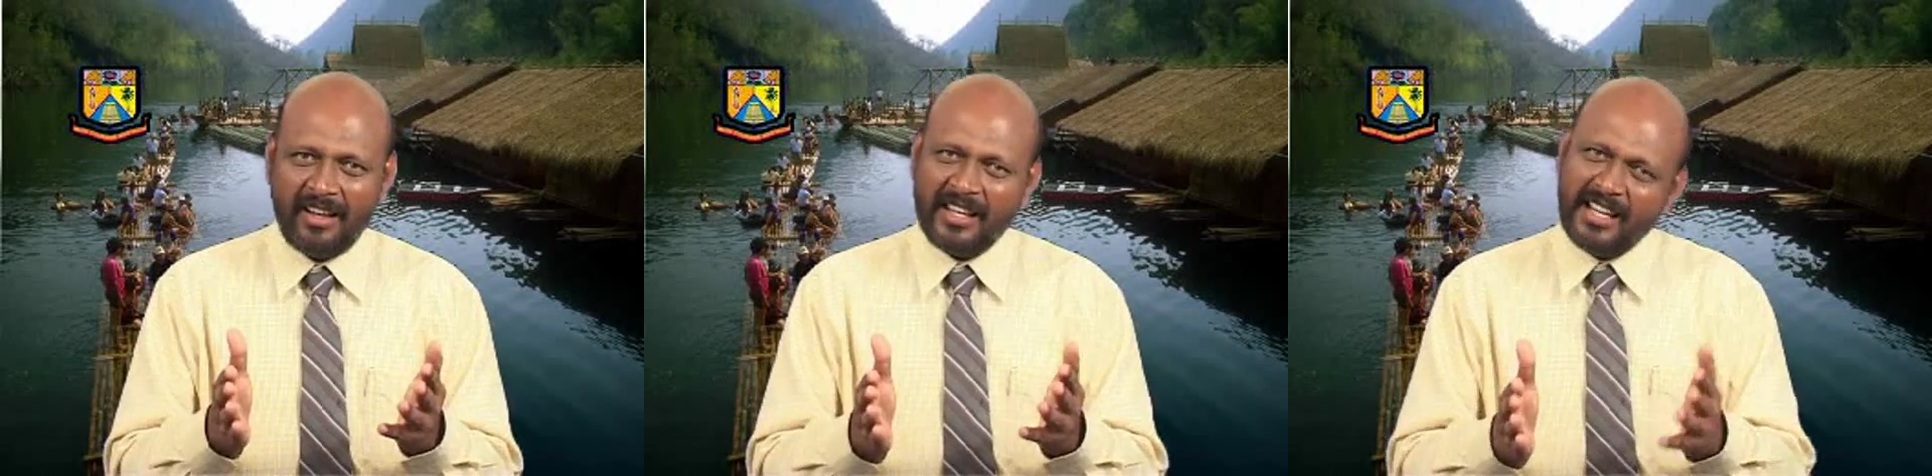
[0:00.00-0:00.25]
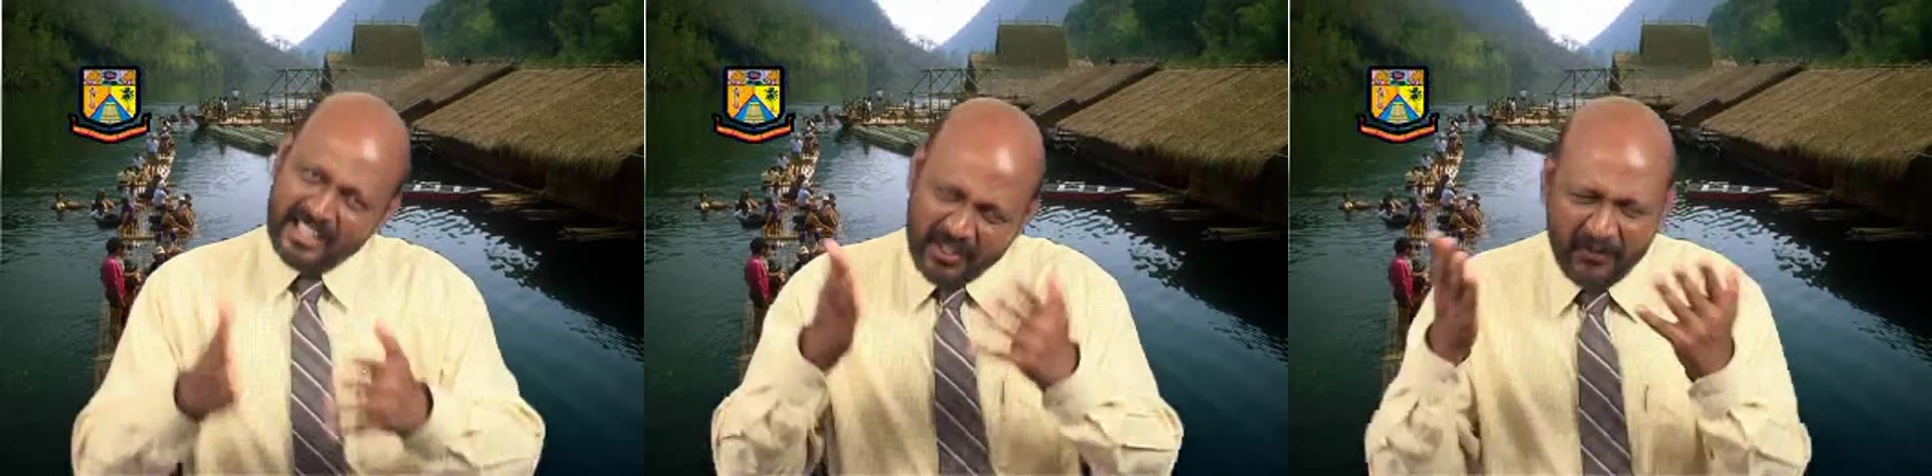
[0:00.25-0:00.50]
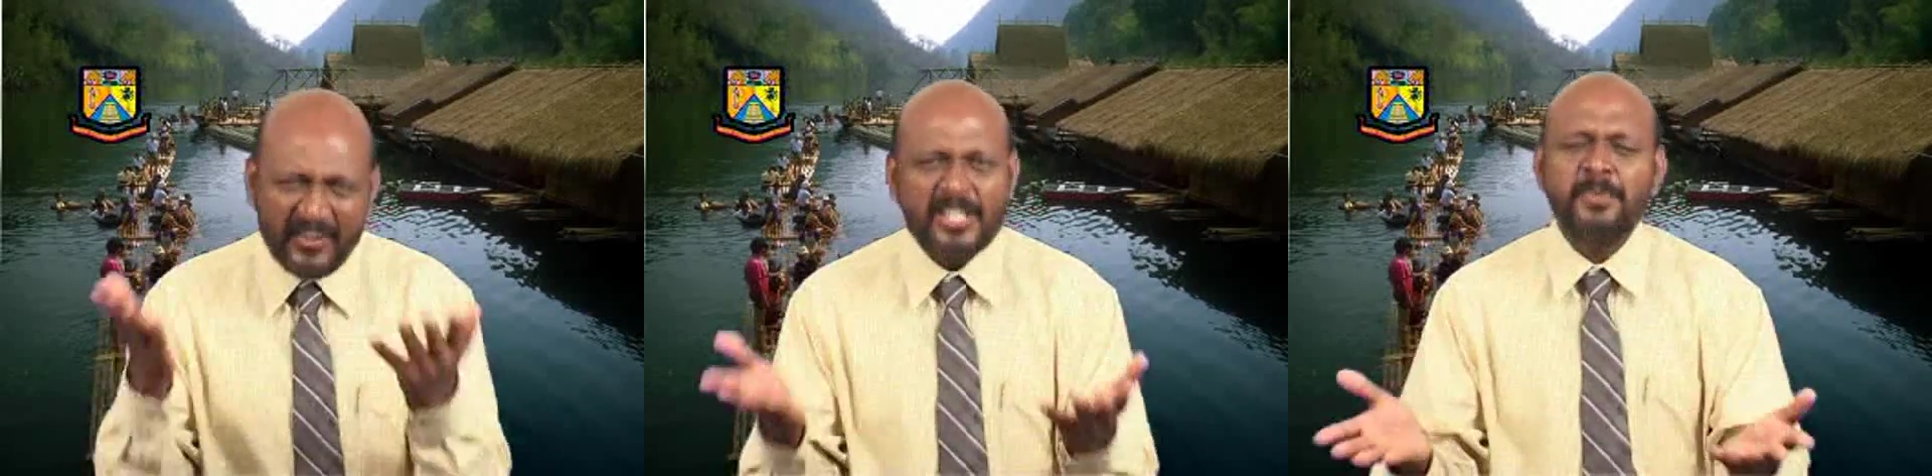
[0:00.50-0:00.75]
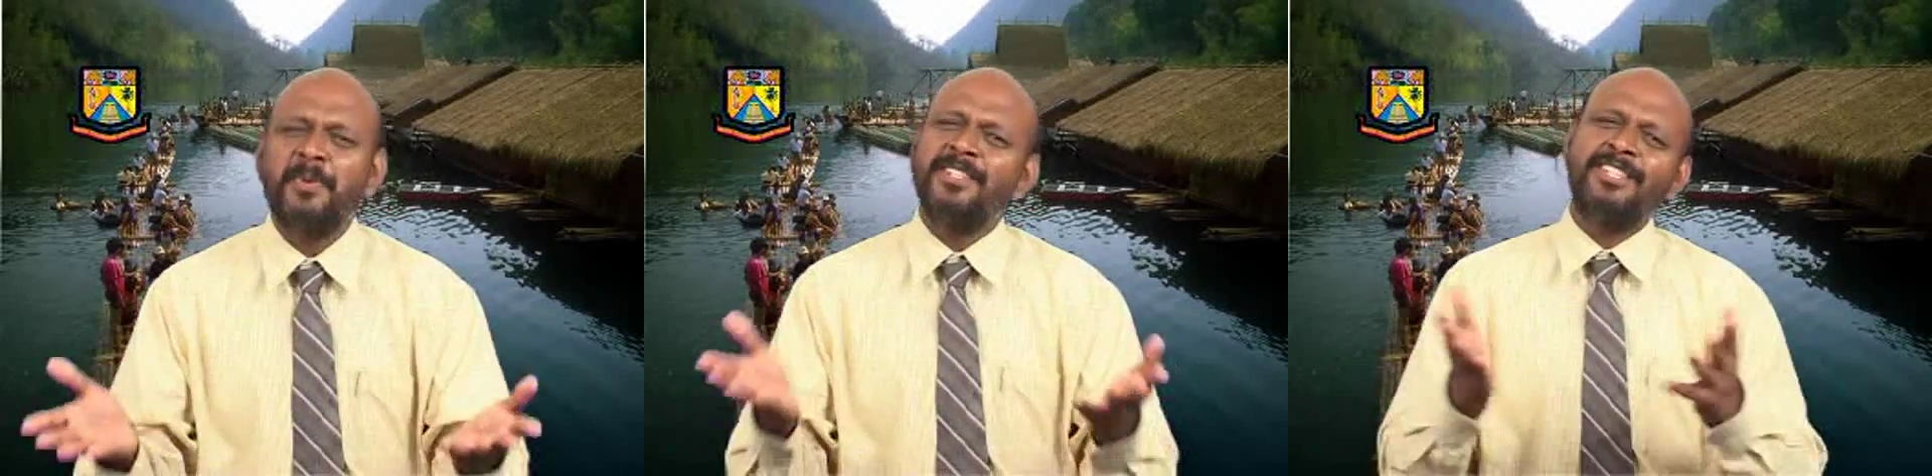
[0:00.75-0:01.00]
in
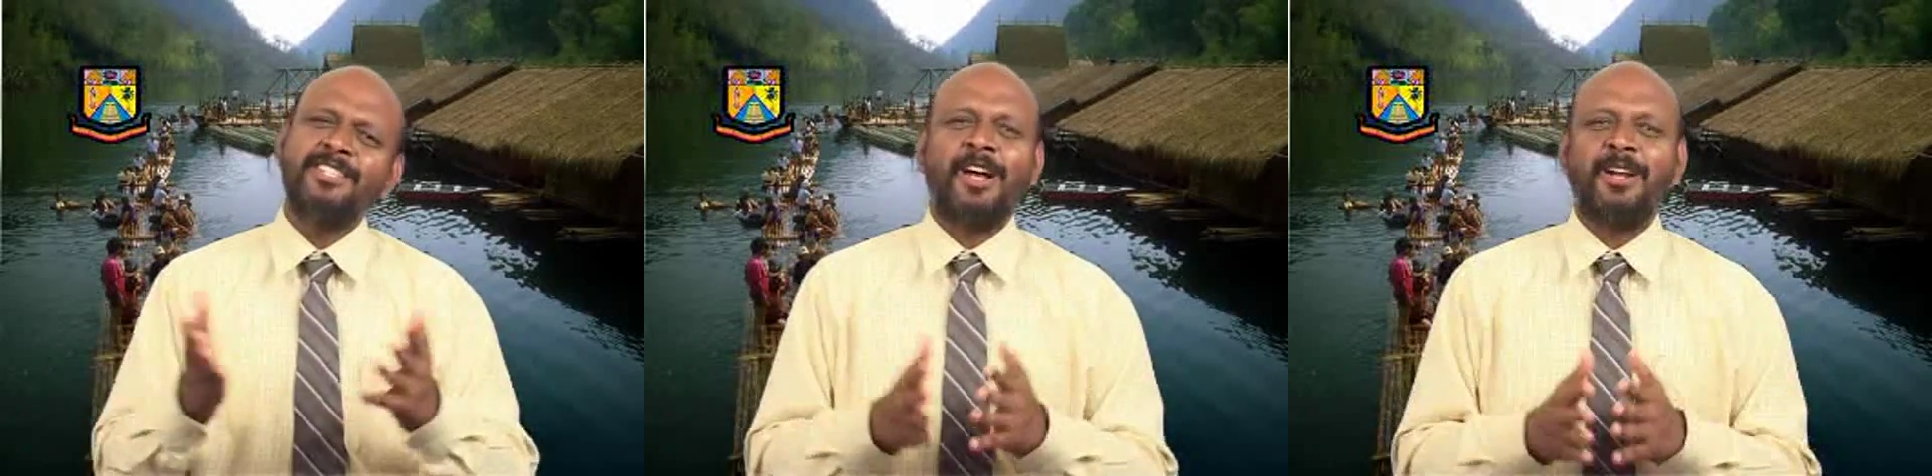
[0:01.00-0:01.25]
different species